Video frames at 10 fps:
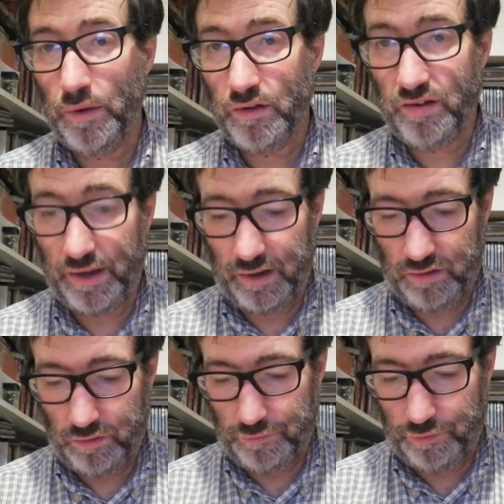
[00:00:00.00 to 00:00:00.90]
we
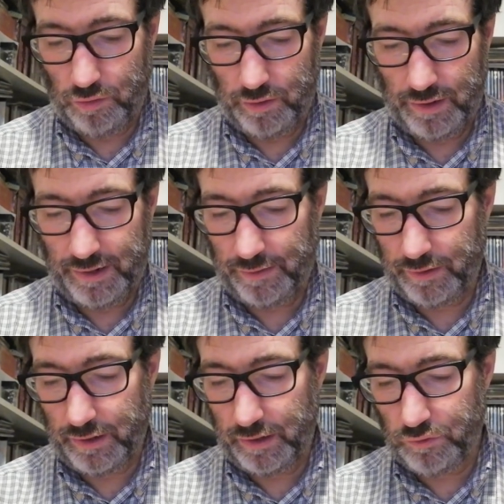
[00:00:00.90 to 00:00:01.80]
change for
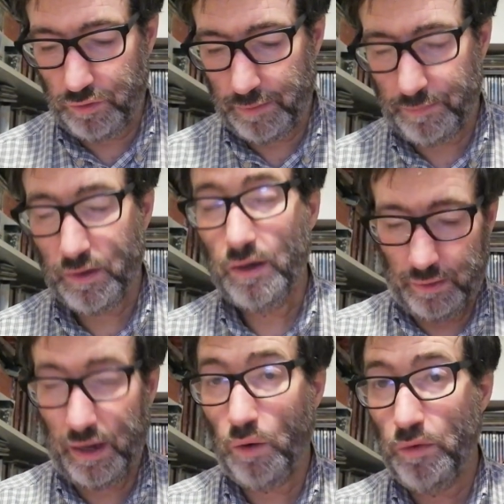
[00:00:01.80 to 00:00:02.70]
another country.
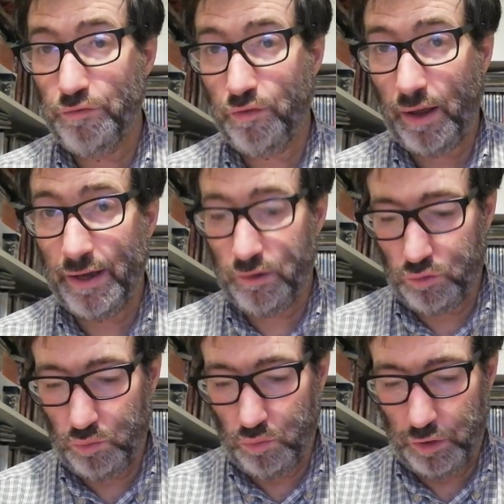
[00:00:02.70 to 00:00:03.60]
Now we fly
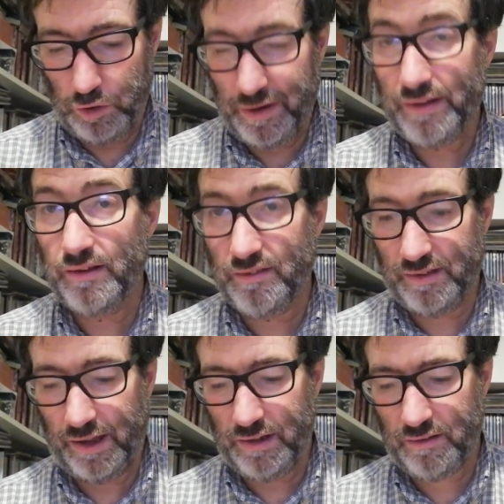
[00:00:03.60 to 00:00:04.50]
to United
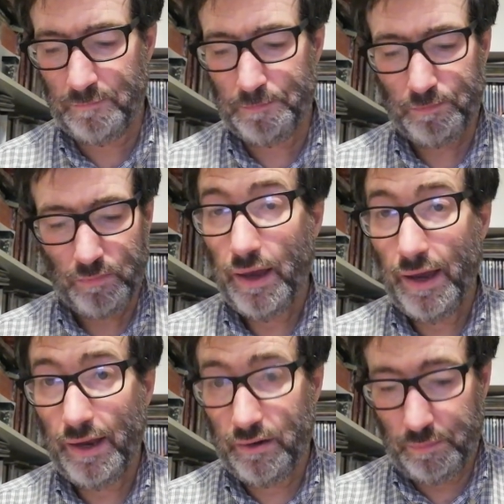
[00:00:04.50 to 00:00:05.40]
States.
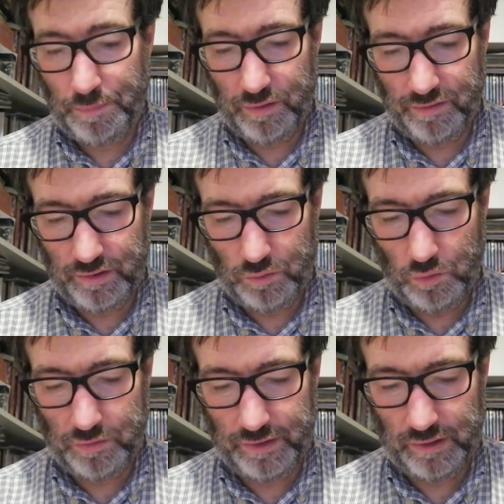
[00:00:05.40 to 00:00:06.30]
And the person
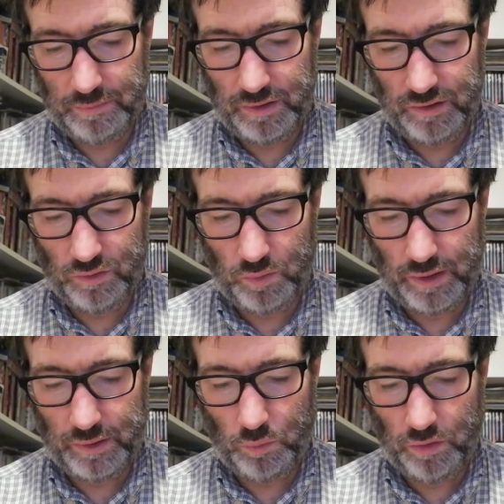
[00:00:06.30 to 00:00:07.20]
who sent me this
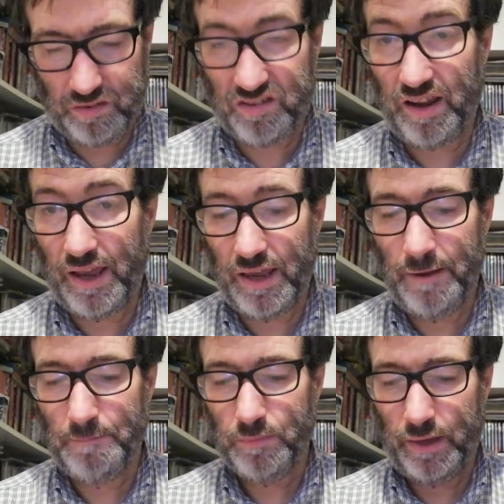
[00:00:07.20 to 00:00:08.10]
one was
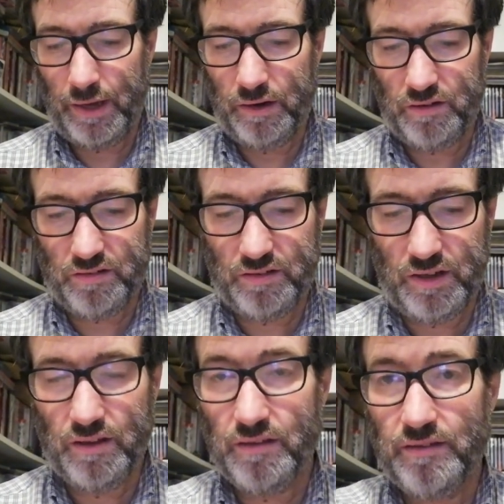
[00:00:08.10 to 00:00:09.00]
Shay. And
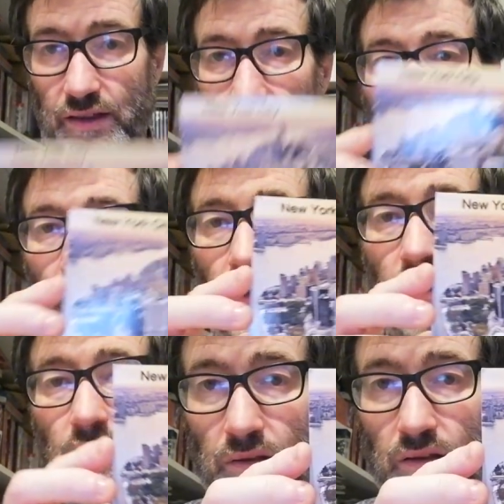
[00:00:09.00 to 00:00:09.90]
she sent me
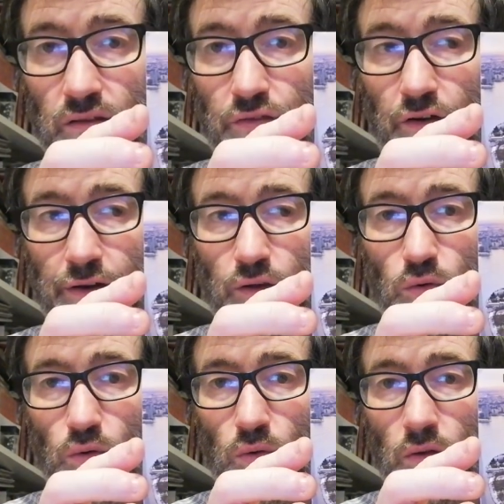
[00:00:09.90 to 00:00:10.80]
this very
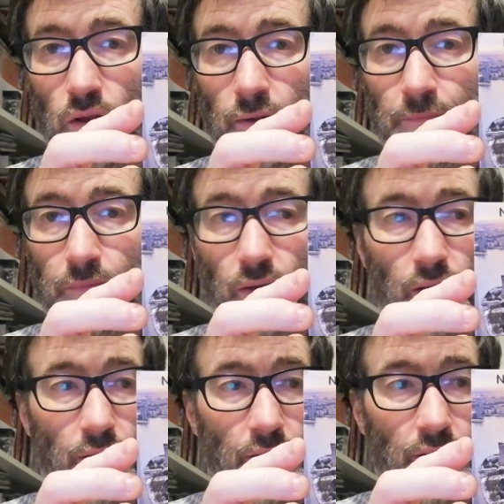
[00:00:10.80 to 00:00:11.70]
cool
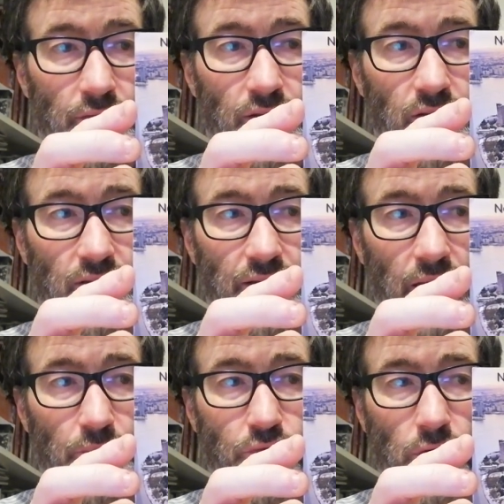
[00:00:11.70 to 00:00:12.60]

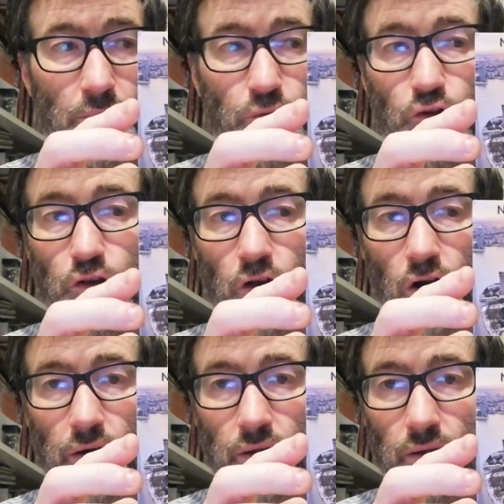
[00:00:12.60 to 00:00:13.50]
cityscape from New
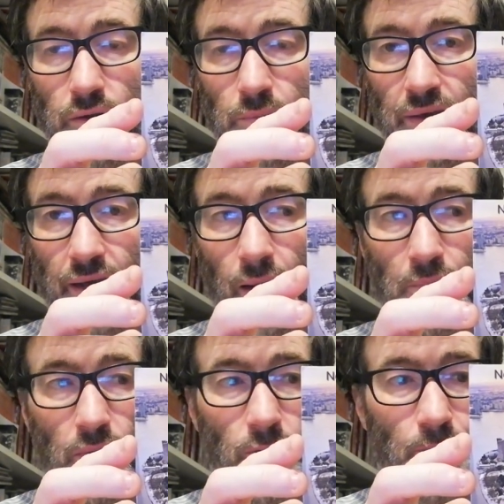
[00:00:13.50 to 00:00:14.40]
York, the Big
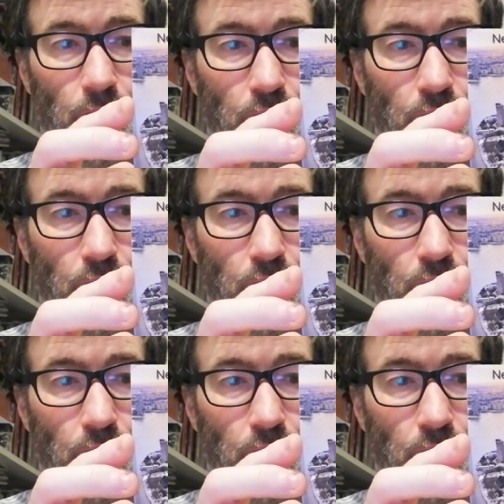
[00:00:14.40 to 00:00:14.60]
Apple.